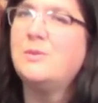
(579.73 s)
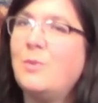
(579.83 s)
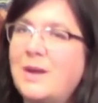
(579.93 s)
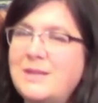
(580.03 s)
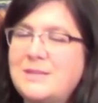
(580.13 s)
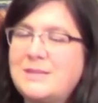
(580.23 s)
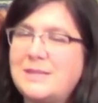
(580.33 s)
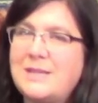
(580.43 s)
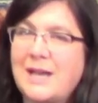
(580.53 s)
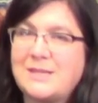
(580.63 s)
what does the
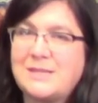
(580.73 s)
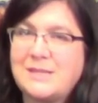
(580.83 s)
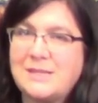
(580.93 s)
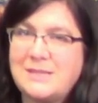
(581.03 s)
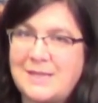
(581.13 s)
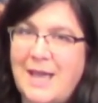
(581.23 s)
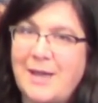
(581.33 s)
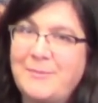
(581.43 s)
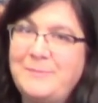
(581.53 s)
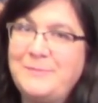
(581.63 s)
text say?